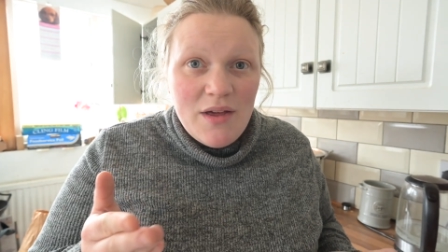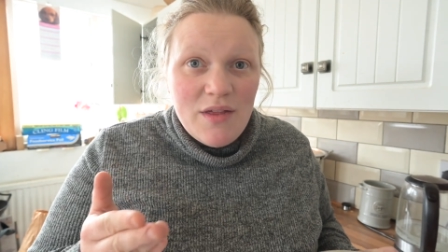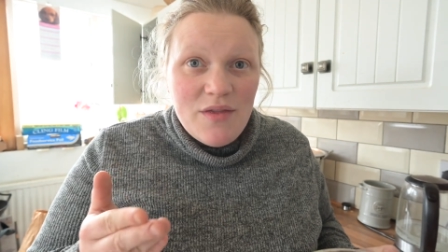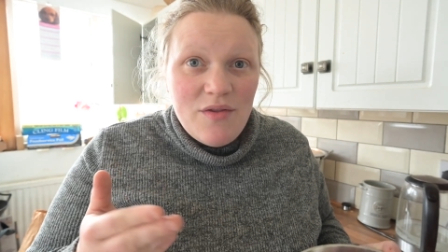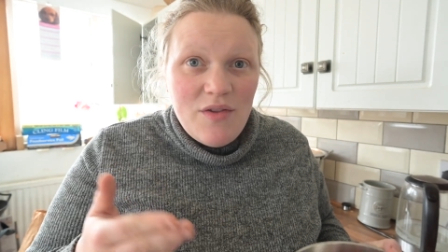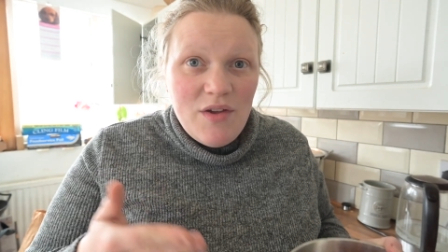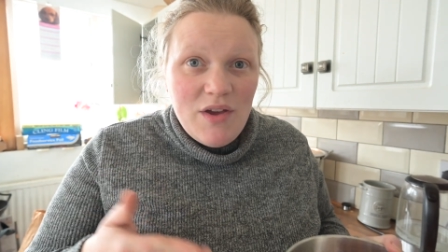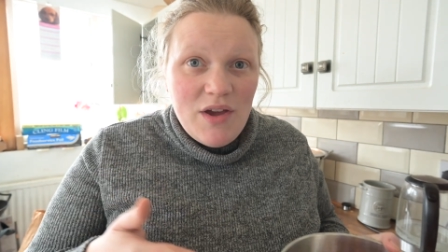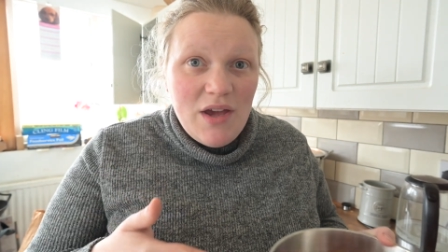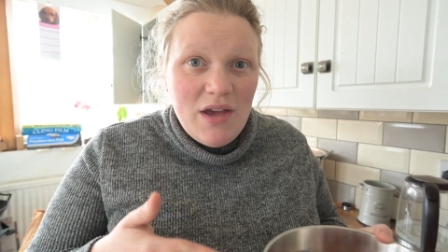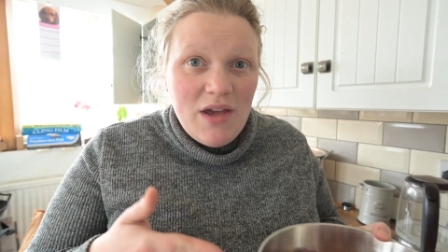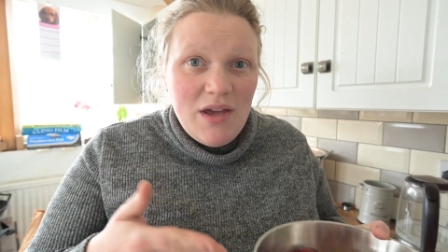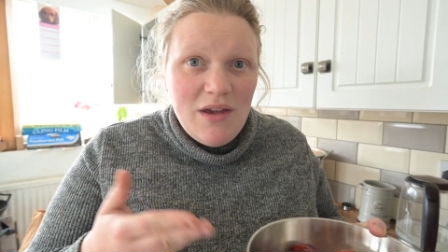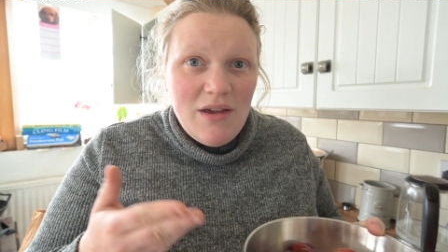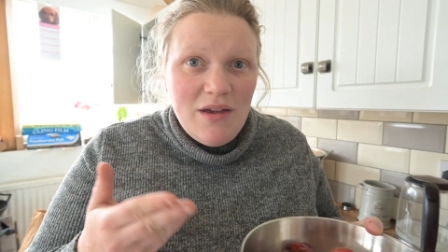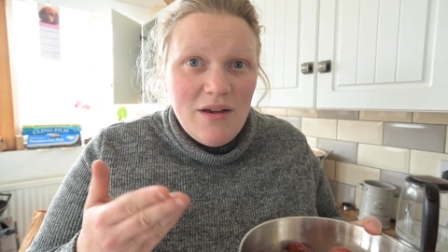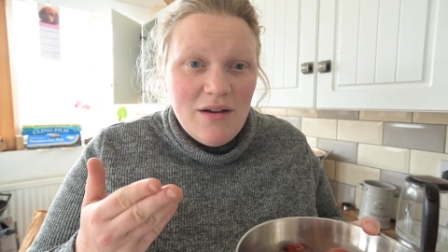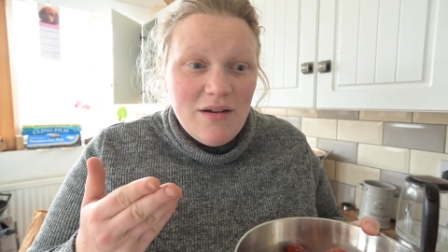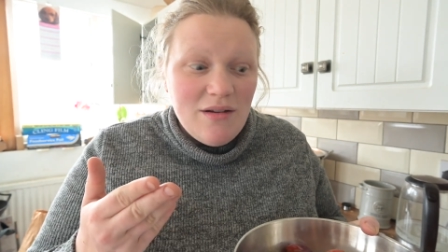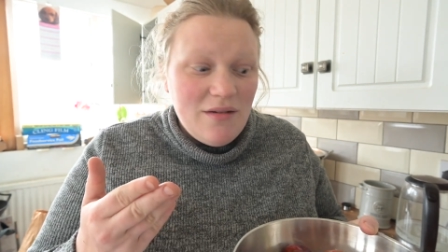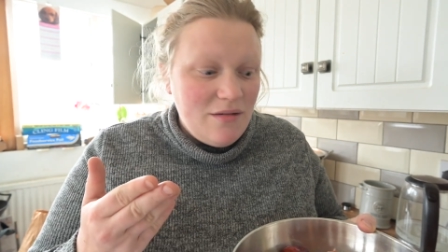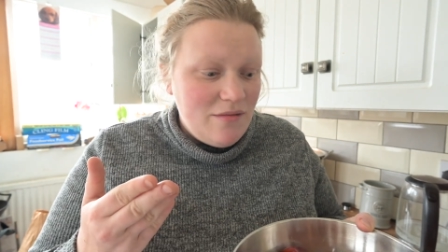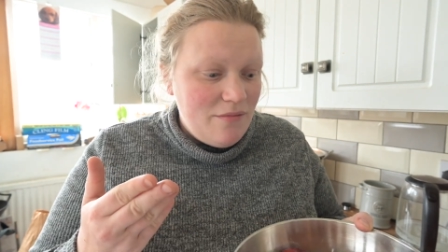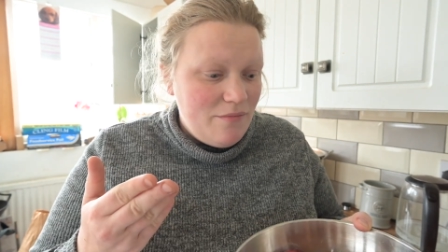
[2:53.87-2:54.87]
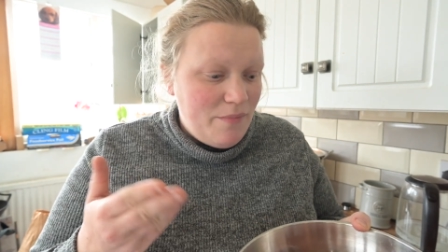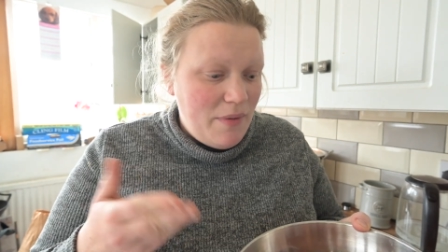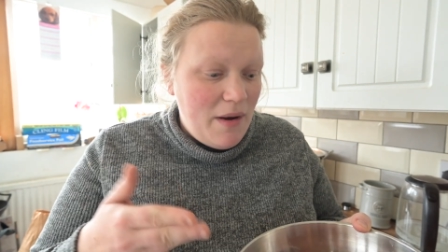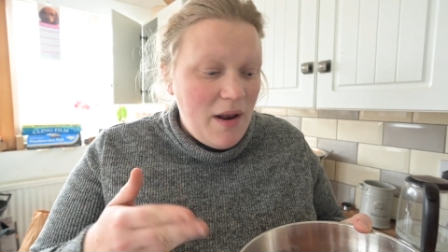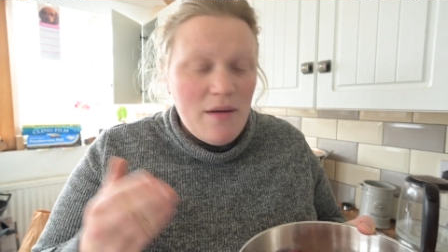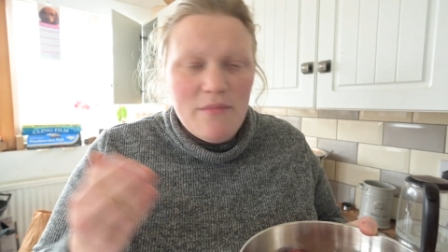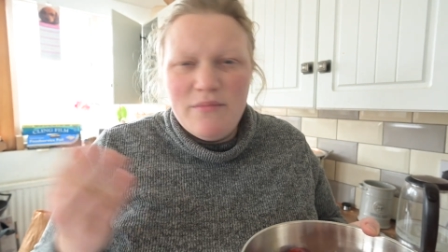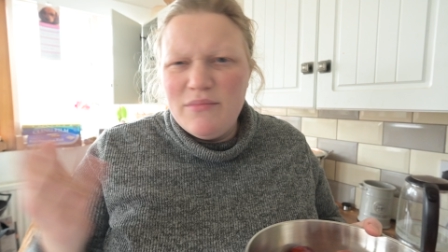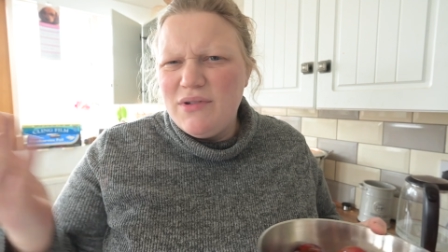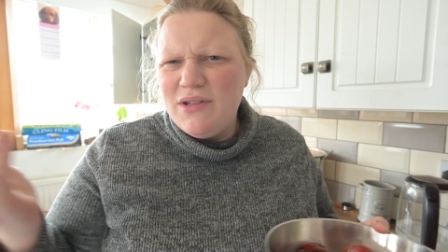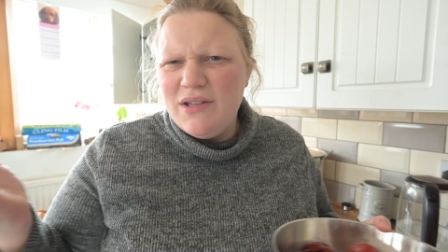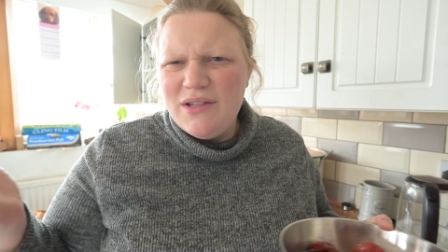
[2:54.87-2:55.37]
the
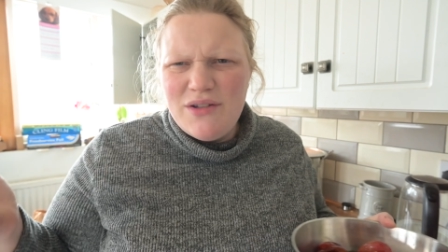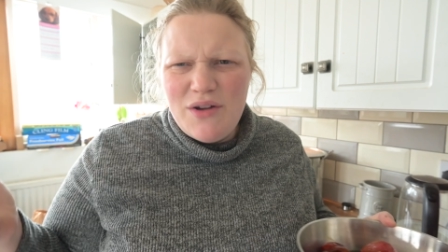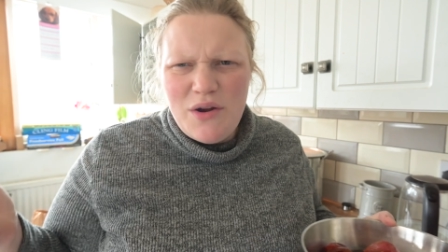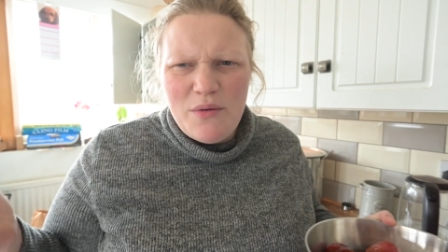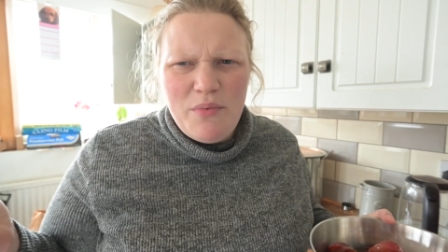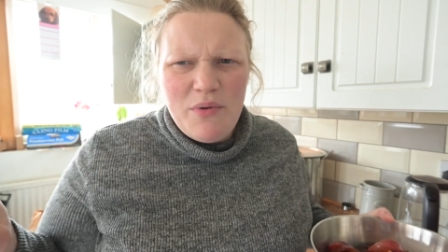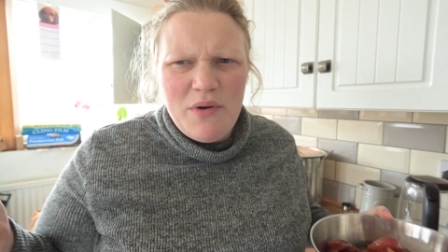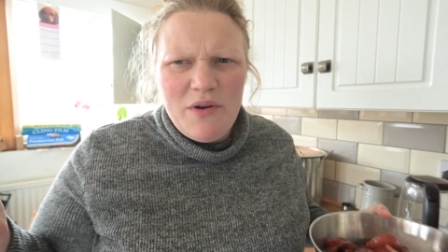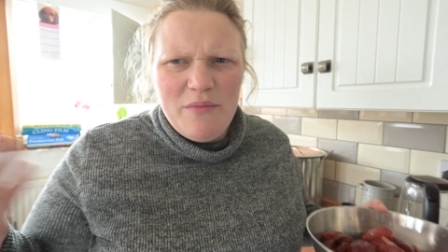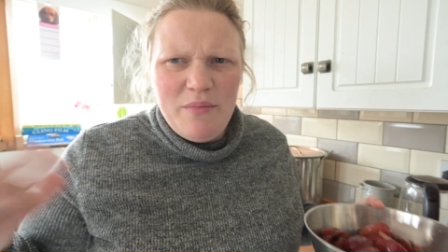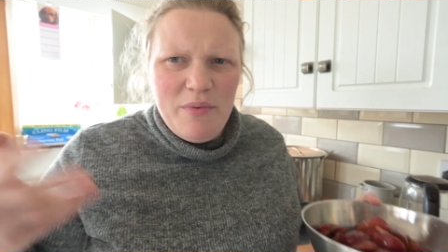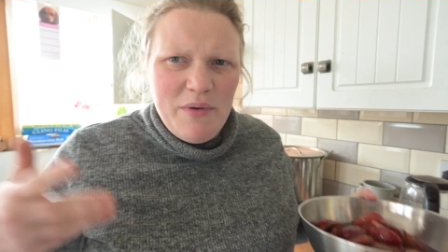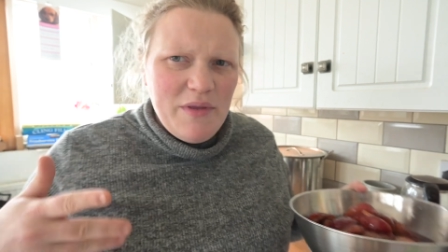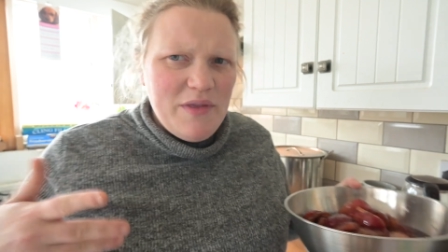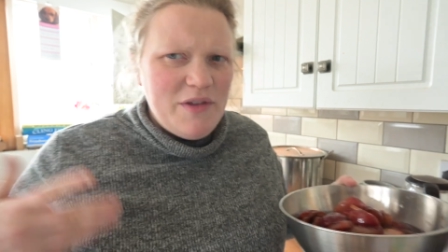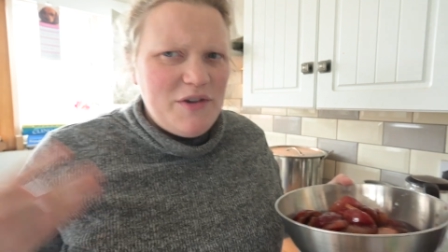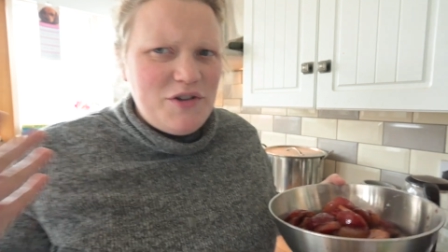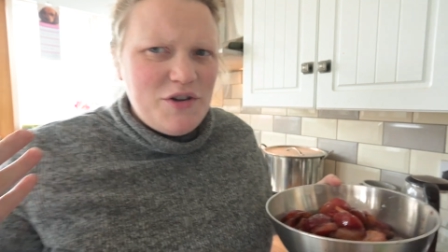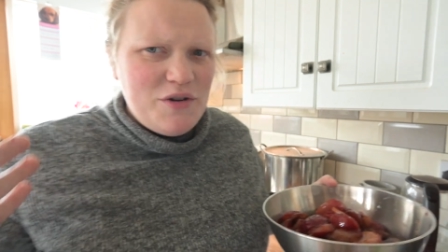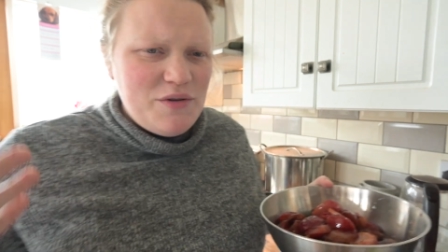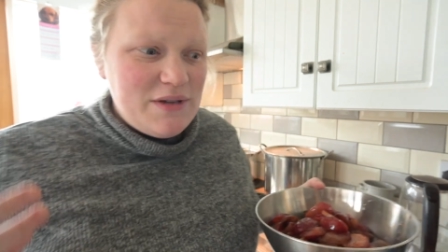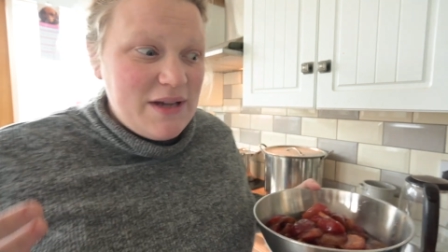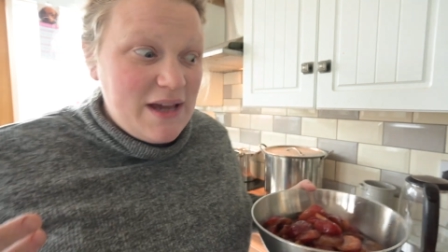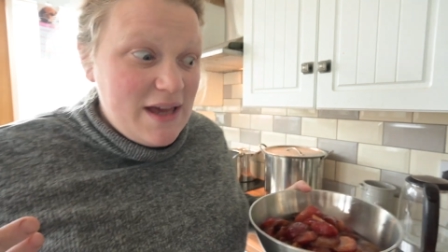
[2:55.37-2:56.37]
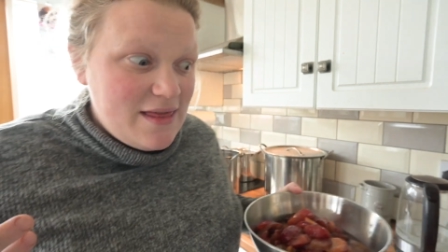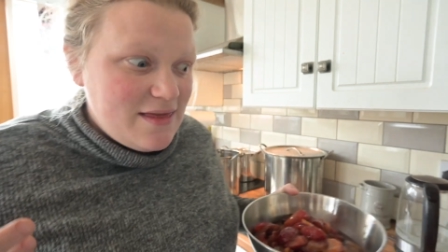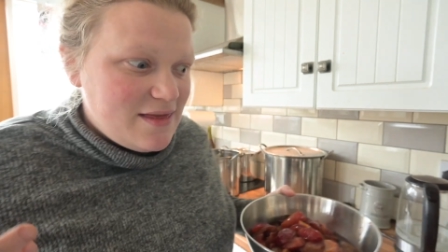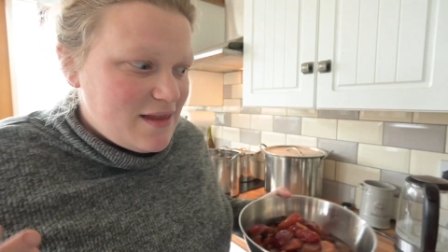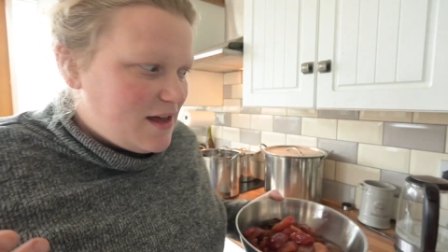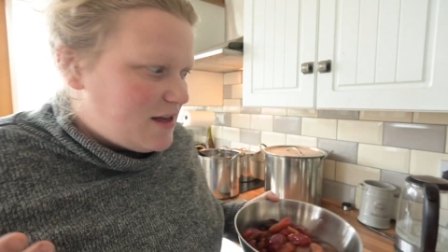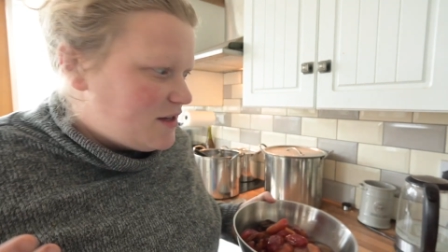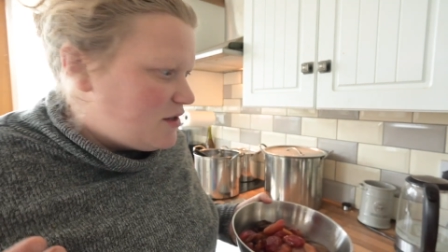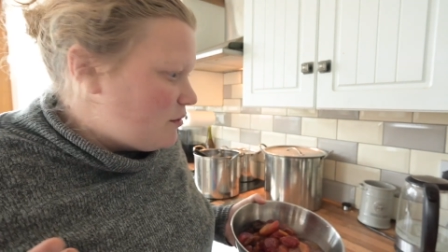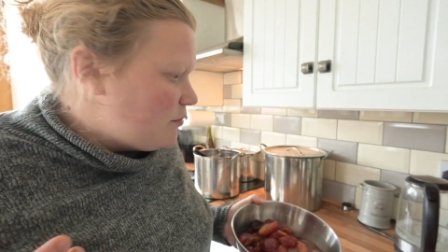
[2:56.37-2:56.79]
plums. There's no point in putting the juice in there.